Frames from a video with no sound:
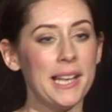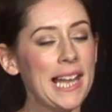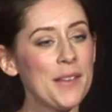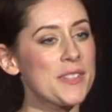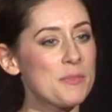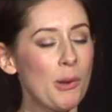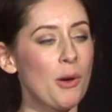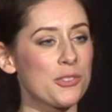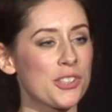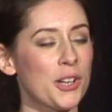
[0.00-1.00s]
allowed this
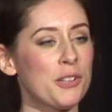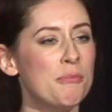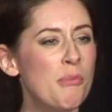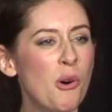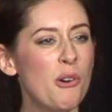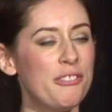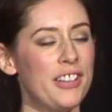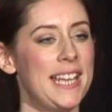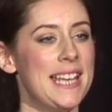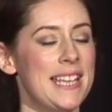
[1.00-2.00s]
blog to kind of morph
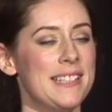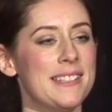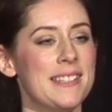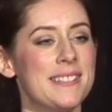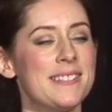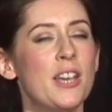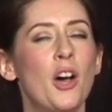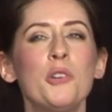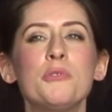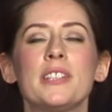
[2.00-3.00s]
into this
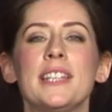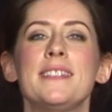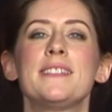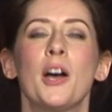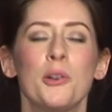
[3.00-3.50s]
totally